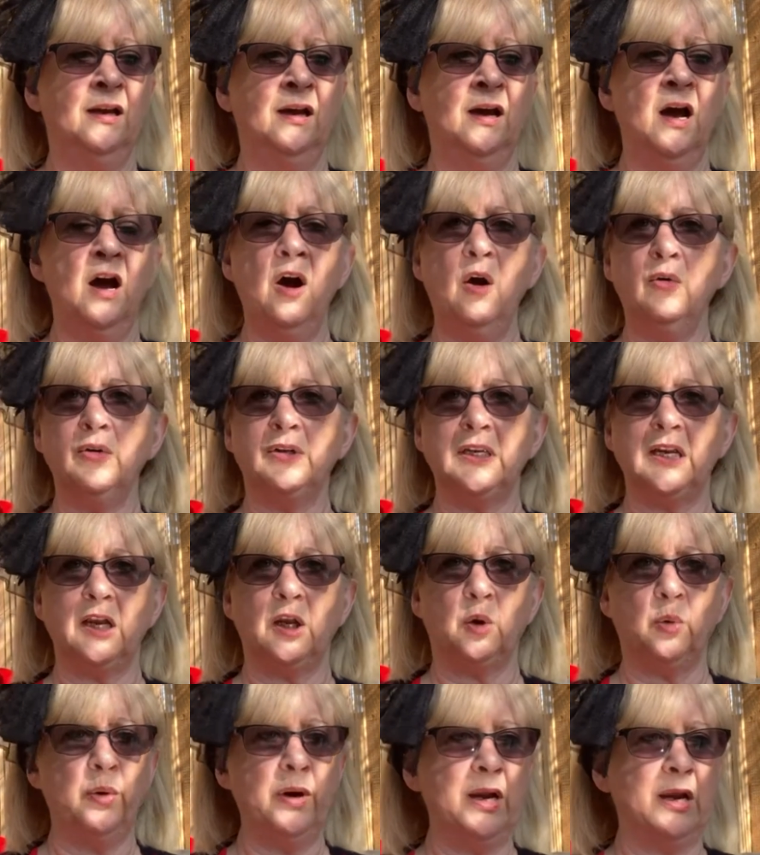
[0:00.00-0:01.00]
"Oh dear
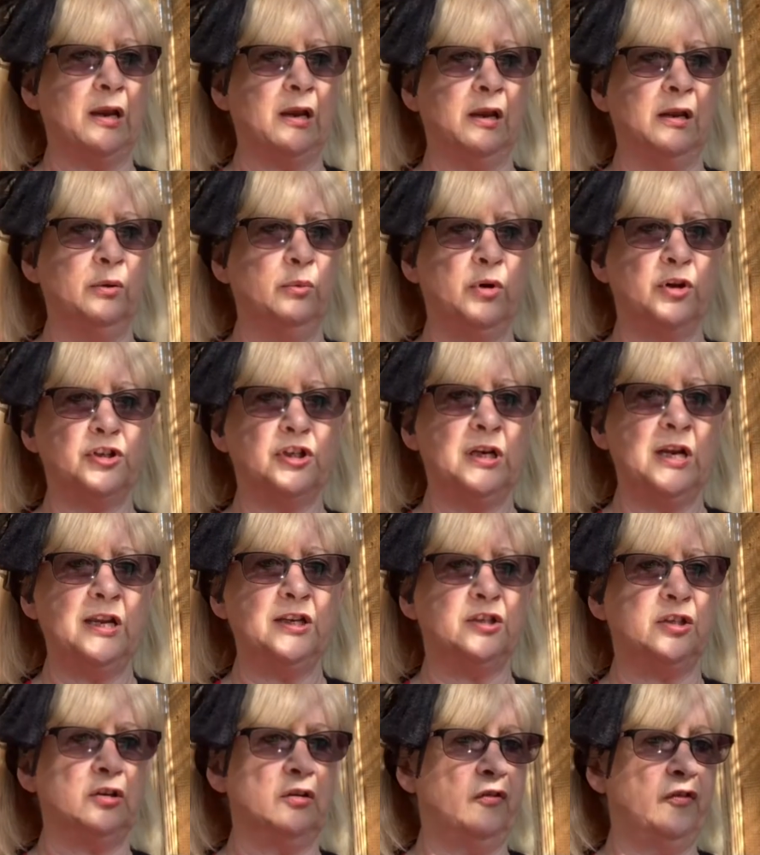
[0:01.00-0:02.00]
Queen, what shall I
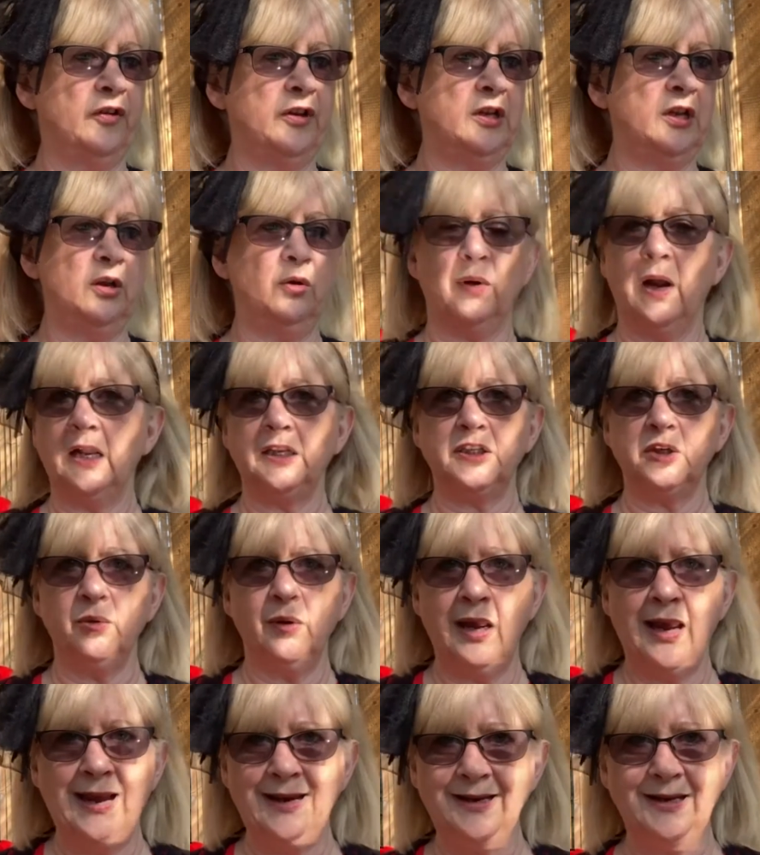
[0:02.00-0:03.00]
do for you? I'll do
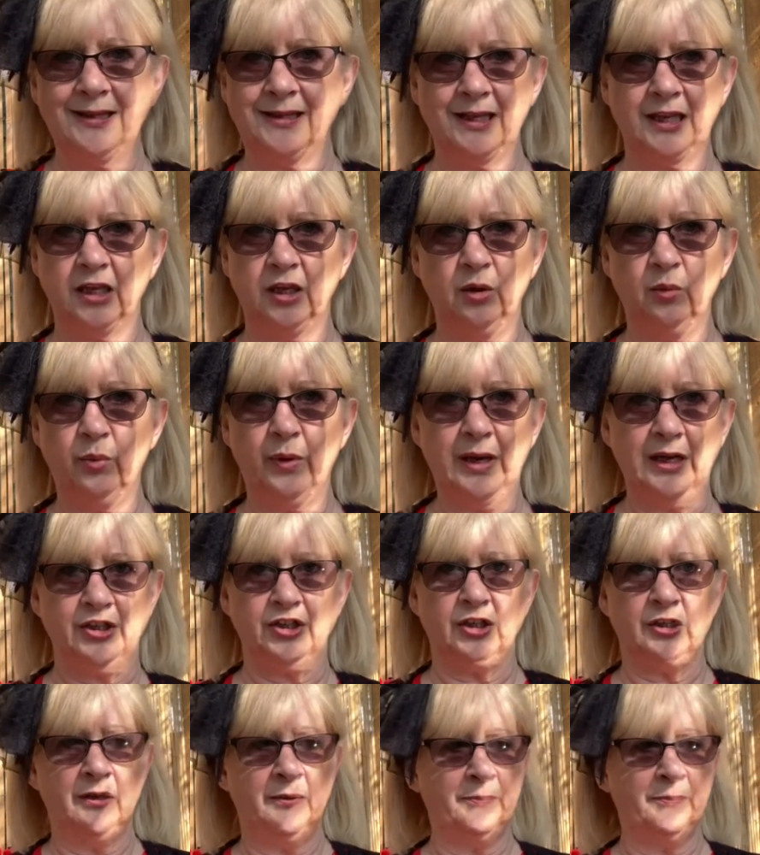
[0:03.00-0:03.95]
anything you wish."